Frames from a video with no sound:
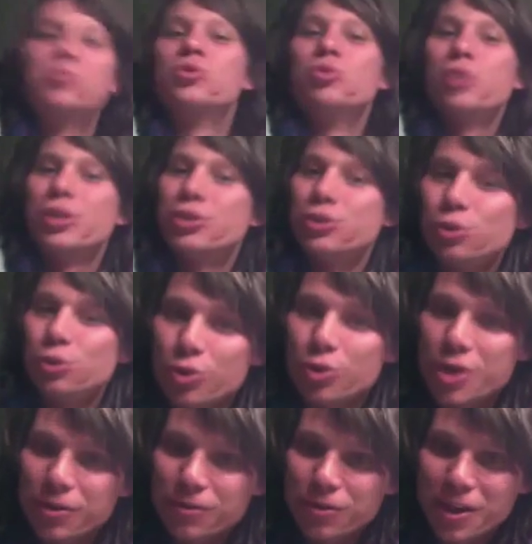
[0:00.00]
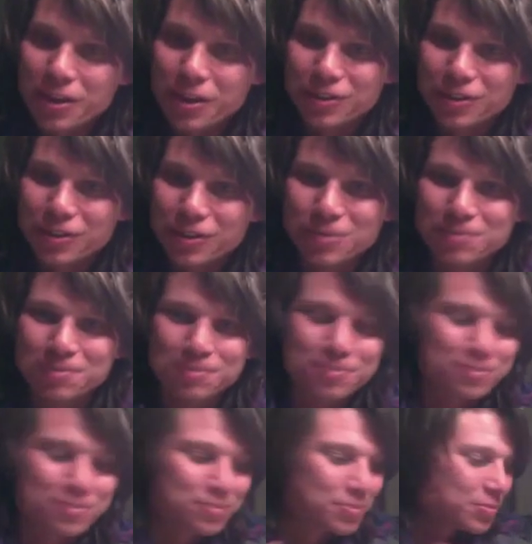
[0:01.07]
like to do creative things.
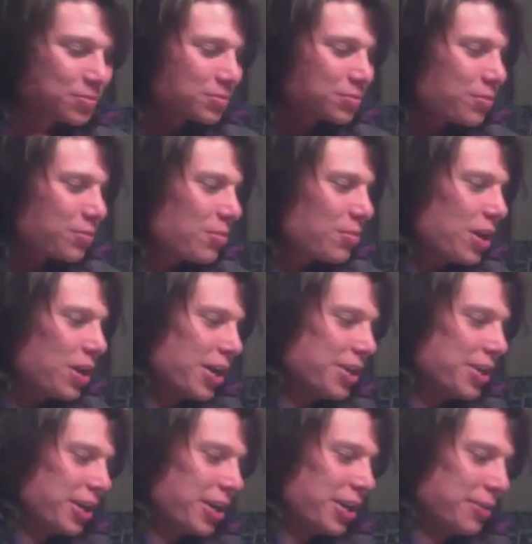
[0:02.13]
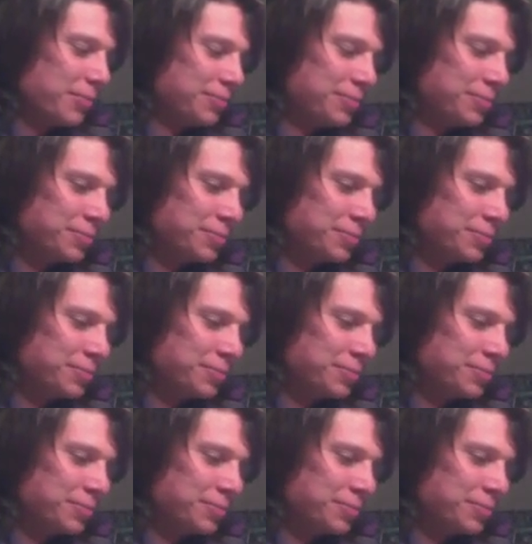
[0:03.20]
And